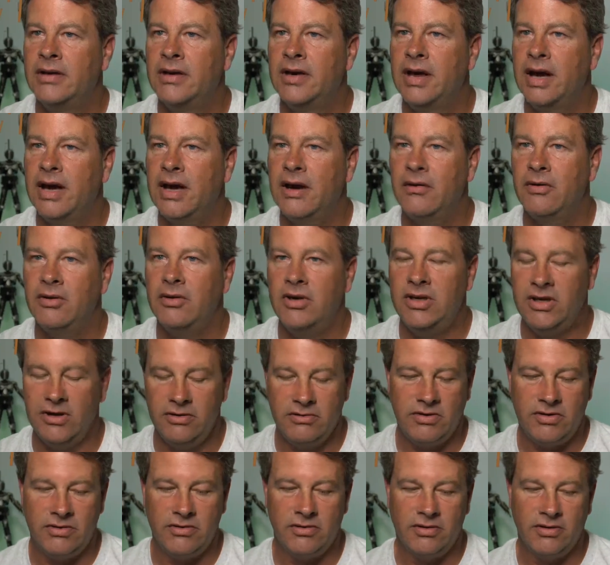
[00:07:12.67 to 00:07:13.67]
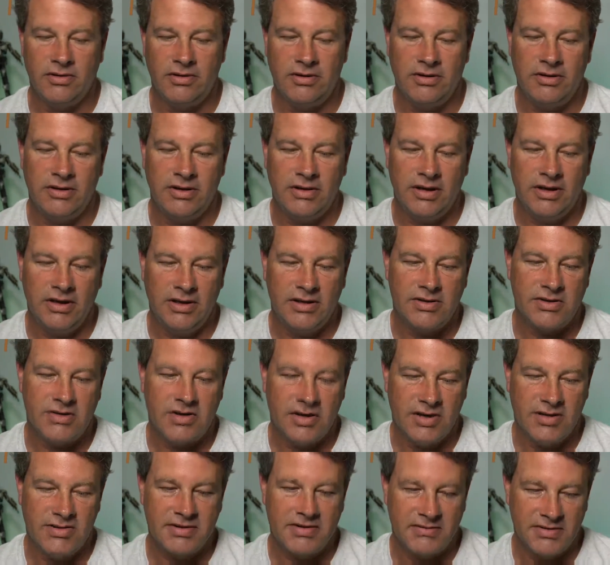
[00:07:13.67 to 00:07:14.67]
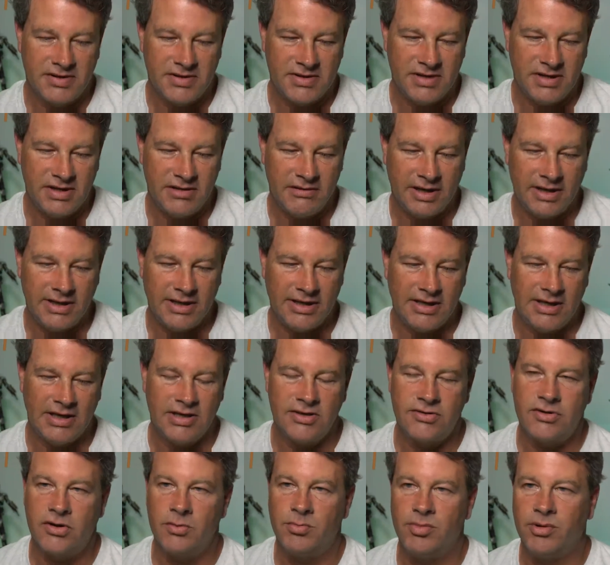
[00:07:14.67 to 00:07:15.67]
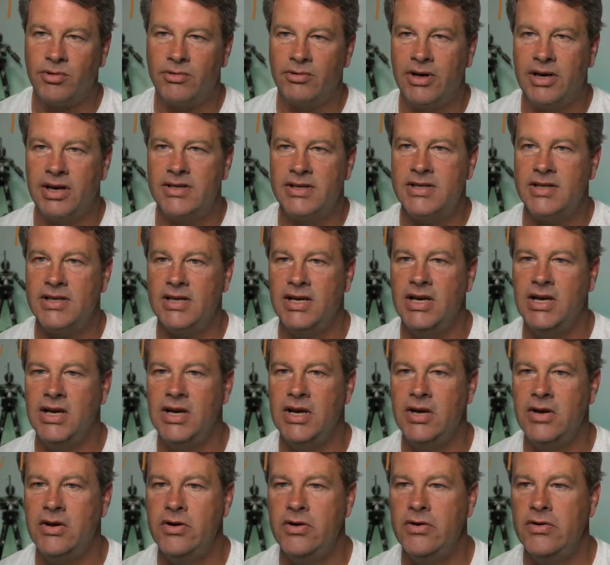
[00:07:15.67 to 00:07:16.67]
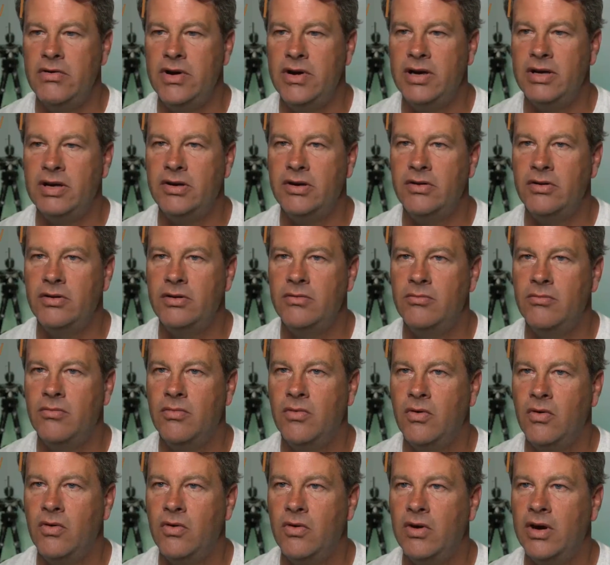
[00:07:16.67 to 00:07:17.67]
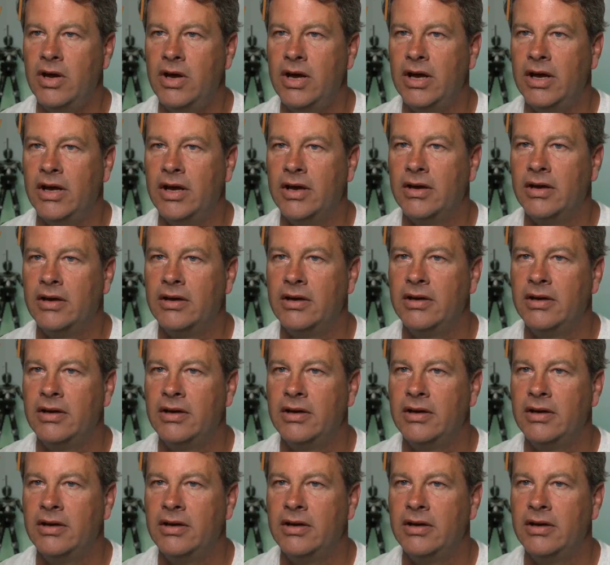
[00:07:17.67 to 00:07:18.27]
How are you doing? It is awesome to see you. Alejandro Perez, hello and good morning.